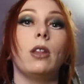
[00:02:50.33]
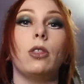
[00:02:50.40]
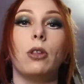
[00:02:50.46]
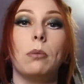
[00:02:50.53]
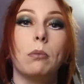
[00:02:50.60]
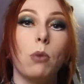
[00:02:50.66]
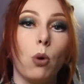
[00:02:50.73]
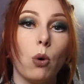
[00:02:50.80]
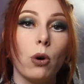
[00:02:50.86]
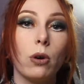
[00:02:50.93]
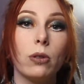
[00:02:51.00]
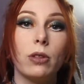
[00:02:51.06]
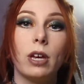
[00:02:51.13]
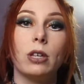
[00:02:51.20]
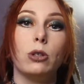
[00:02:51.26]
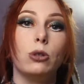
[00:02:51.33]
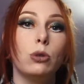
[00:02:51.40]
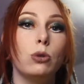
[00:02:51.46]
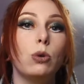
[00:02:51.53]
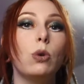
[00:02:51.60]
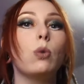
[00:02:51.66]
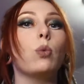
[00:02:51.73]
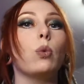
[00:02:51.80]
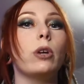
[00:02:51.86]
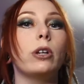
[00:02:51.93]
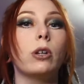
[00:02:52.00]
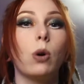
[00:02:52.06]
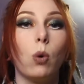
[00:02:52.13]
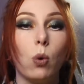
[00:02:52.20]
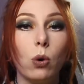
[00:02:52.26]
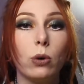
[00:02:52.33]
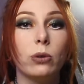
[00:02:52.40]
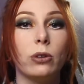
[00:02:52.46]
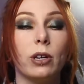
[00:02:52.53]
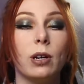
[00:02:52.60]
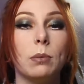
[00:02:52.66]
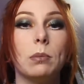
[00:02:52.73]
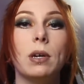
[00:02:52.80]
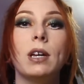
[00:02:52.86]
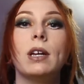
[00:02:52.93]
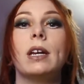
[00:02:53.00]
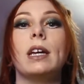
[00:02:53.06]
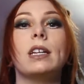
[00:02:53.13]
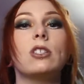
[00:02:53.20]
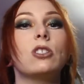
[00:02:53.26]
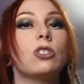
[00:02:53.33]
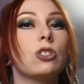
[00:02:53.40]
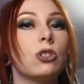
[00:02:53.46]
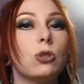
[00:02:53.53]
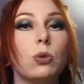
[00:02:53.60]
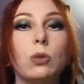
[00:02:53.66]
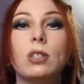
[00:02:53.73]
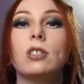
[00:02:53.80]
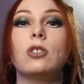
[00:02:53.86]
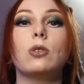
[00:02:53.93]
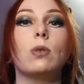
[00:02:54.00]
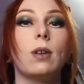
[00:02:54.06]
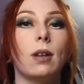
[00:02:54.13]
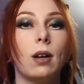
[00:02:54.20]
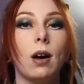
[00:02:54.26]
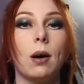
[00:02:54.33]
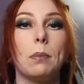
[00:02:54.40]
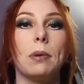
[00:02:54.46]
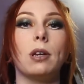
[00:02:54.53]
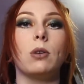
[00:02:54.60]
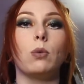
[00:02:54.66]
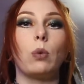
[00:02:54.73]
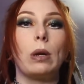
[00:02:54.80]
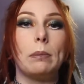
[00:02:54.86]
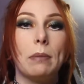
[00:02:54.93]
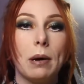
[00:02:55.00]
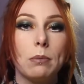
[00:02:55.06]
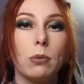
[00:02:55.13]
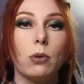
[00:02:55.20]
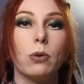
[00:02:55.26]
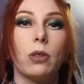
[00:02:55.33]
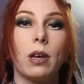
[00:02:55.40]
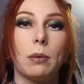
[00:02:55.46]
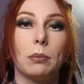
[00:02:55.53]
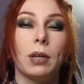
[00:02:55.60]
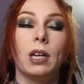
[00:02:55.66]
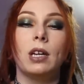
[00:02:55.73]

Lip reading: The more that you record them as soon as you get up and remember them,